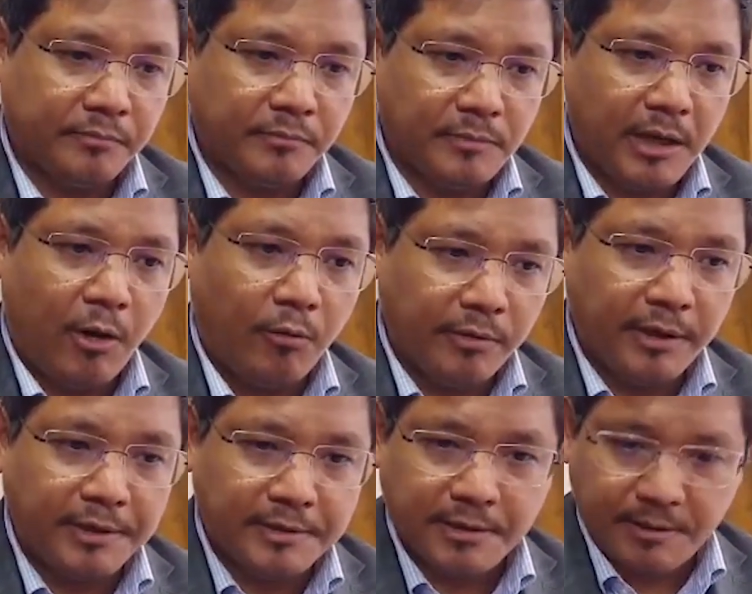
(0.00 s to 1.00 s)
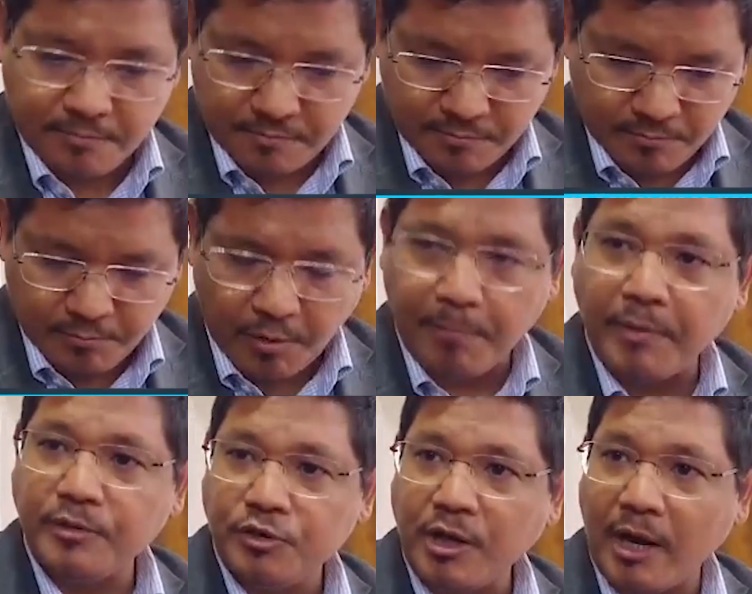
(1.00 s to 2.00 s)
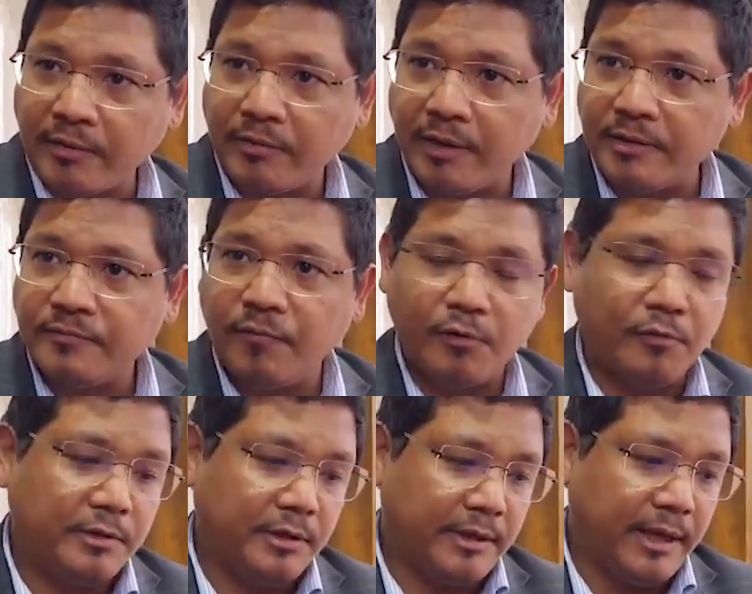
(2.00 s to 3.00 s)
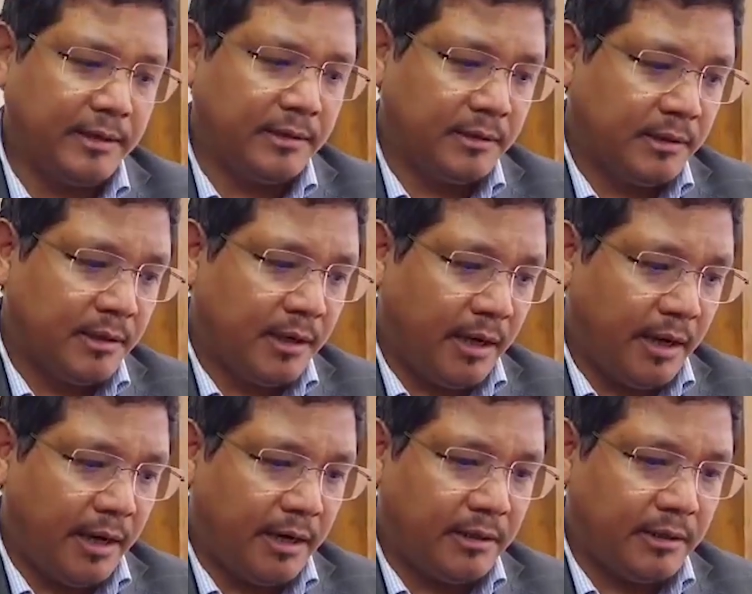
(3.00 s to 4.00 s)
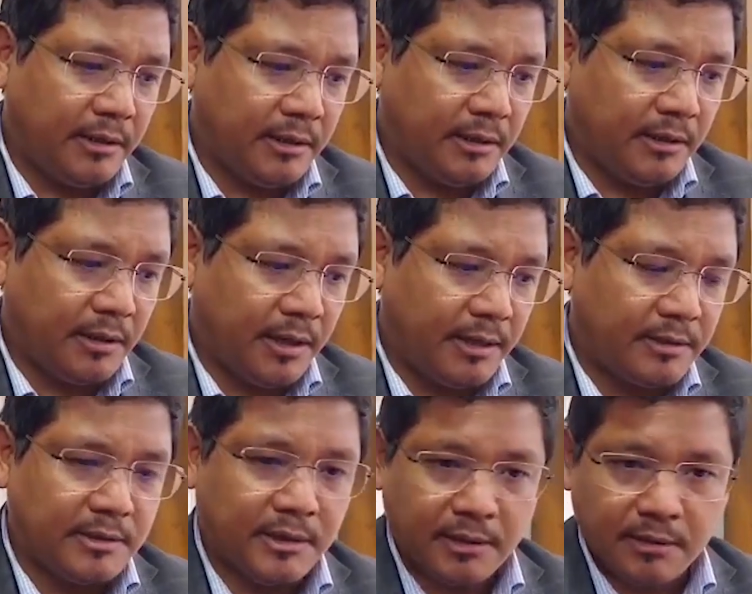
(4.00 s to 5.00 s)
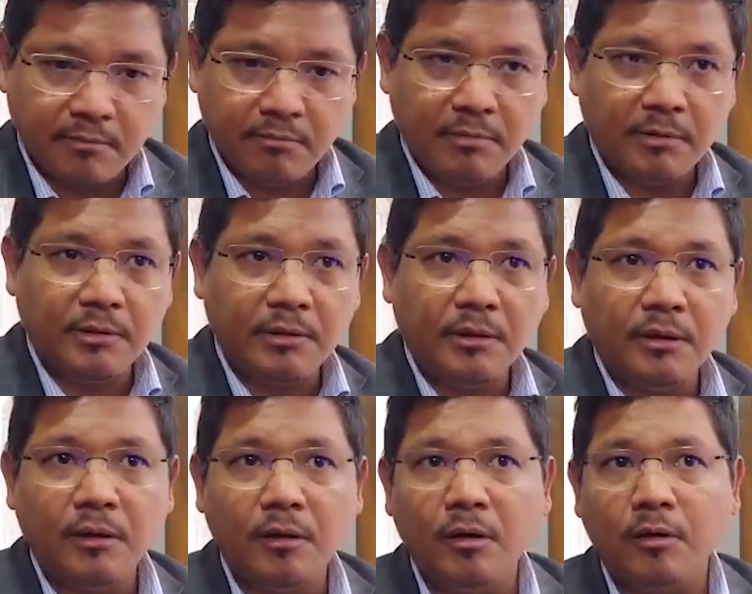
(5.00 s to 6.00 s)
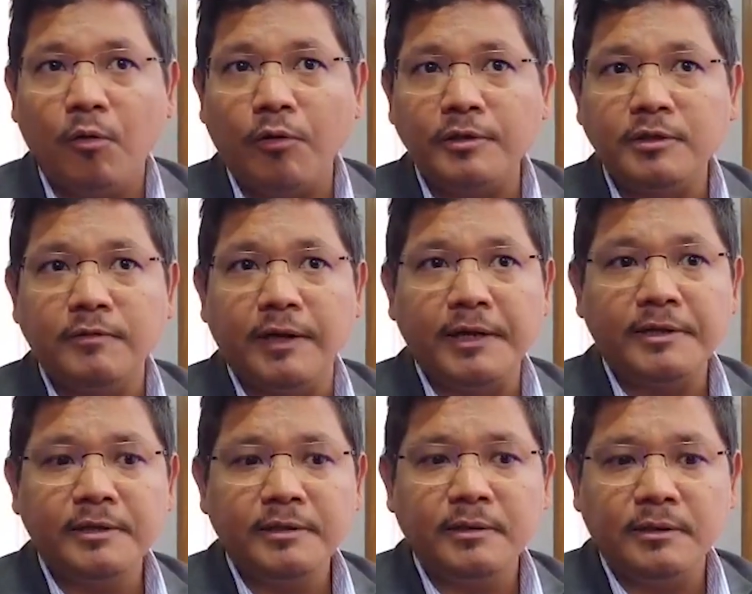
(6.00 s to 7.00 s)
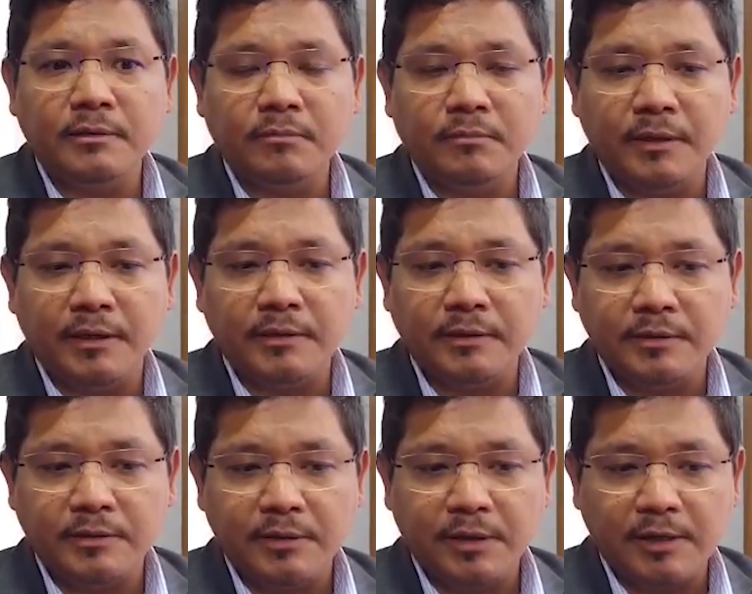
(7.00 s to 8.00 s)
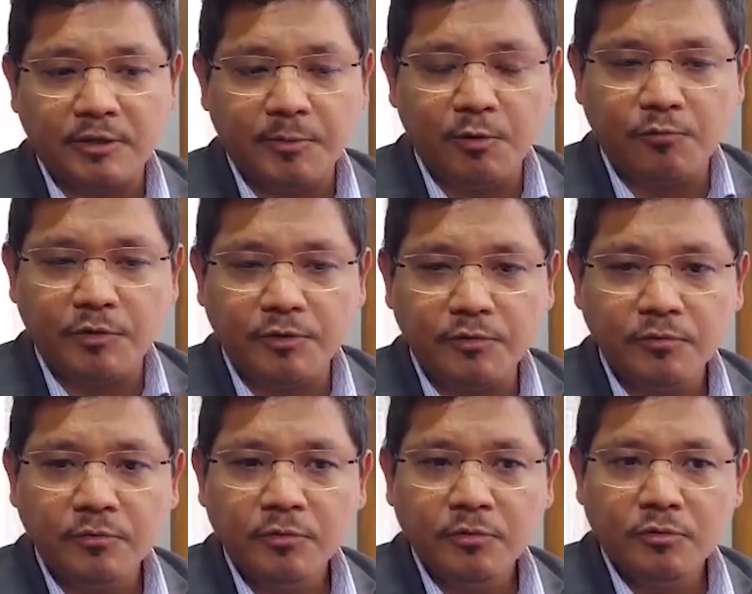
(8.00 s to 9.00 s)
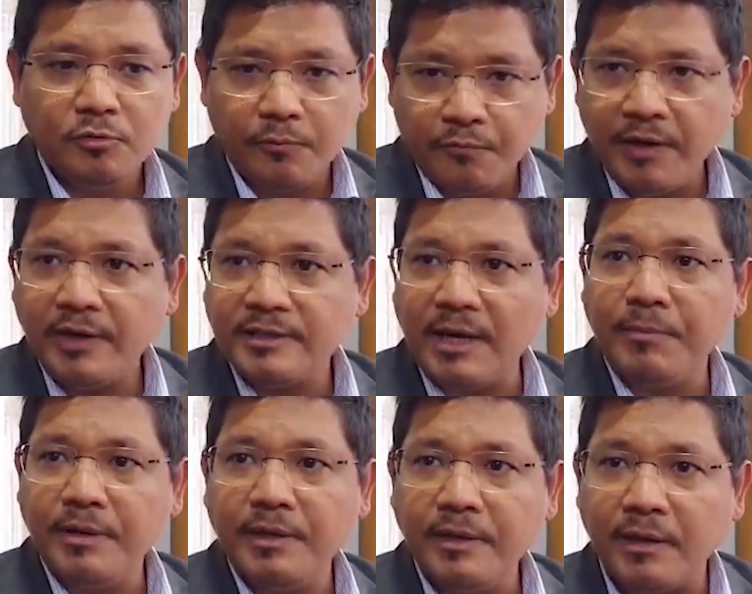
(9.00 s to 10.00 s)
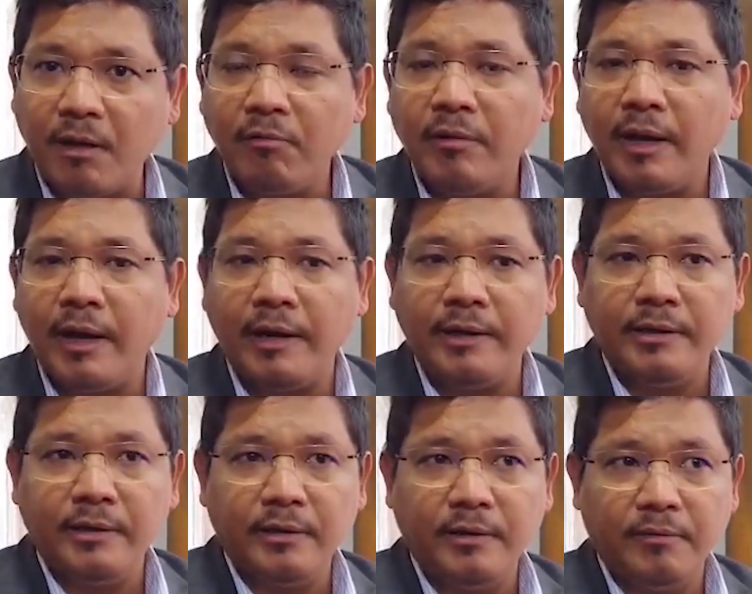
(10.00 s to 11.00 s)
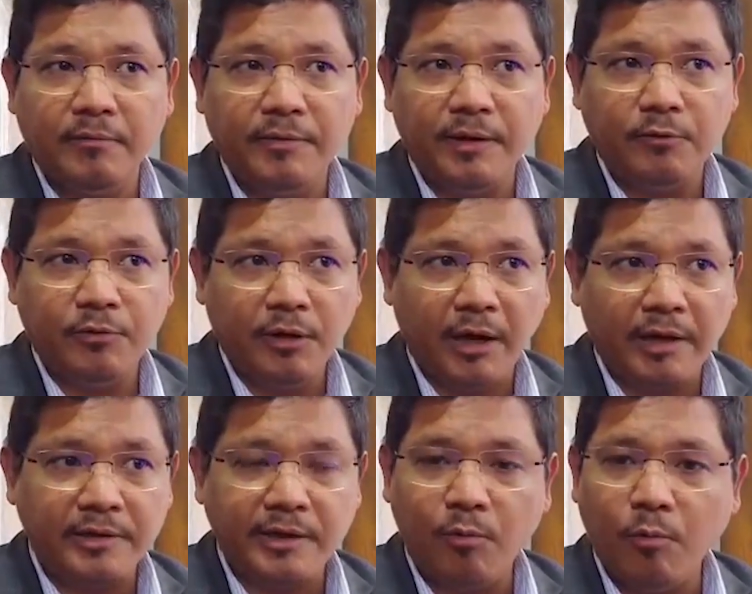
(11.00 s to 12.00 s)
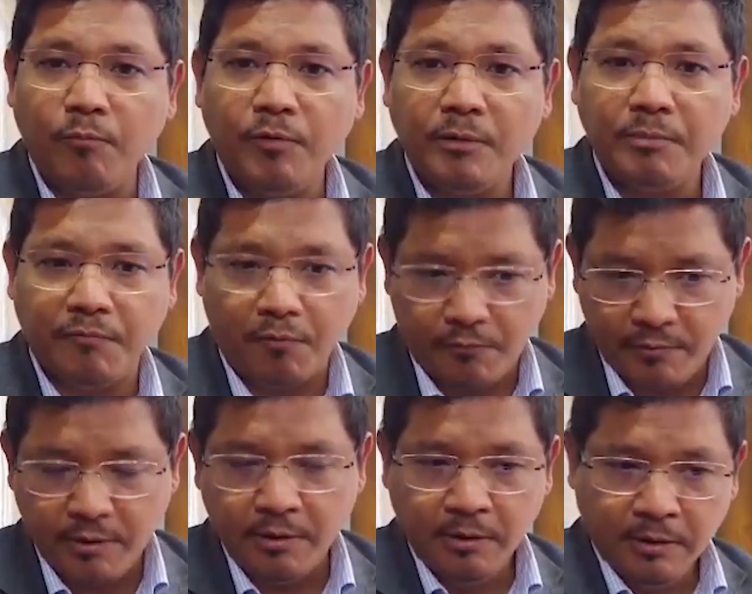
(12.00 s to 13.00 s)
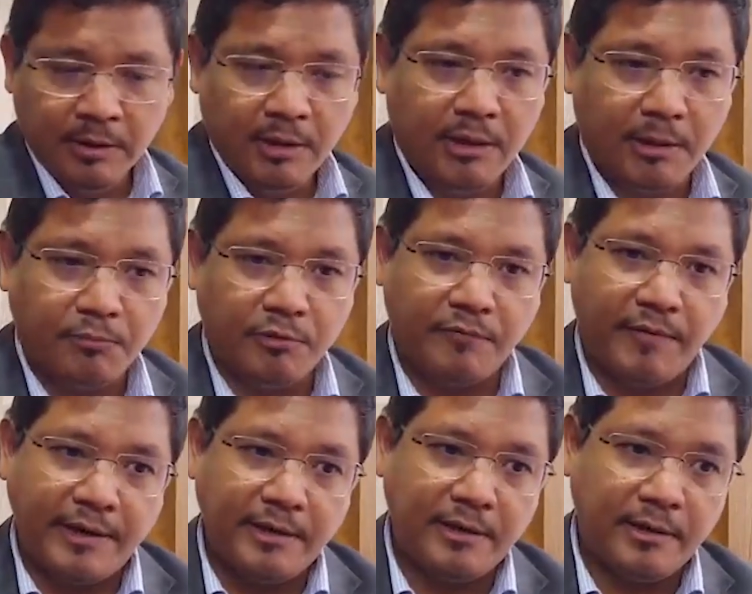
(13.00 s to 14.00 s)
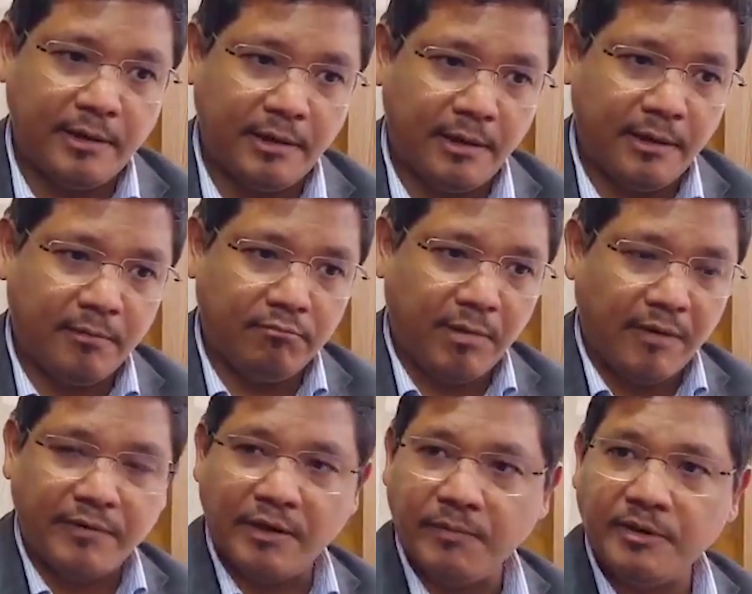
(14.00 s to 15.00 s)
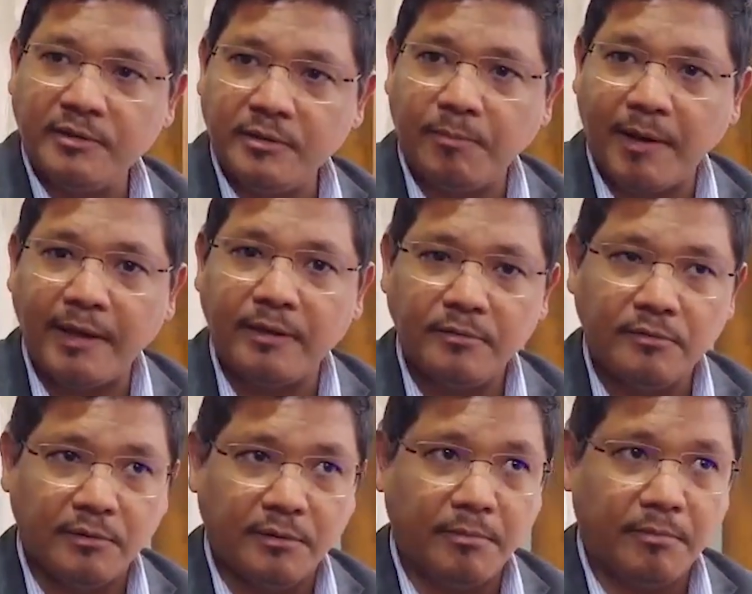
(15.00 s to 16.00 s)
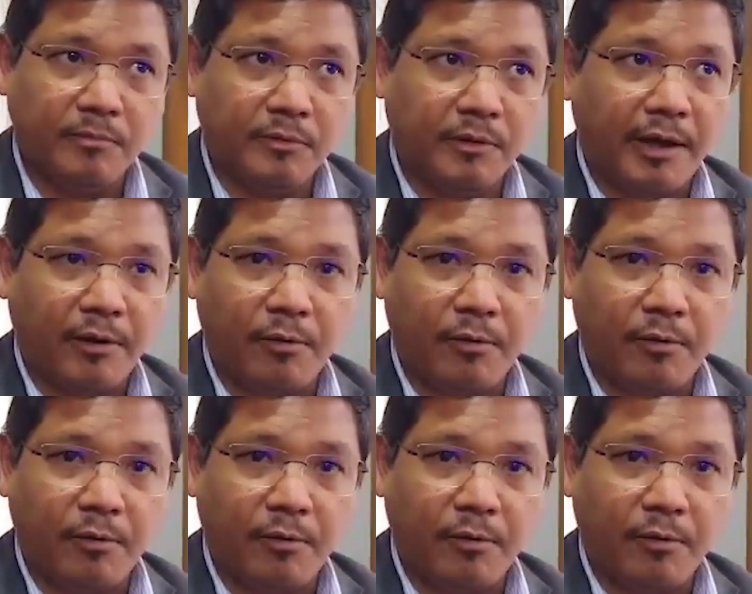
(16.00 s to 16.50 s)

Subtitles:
now there is a proper chart that is followed in that. And as the court has now directed, that this thing has to be looked into. So we are examining it now, and we are doing our entire homework before we come to the final affidavit reply to the High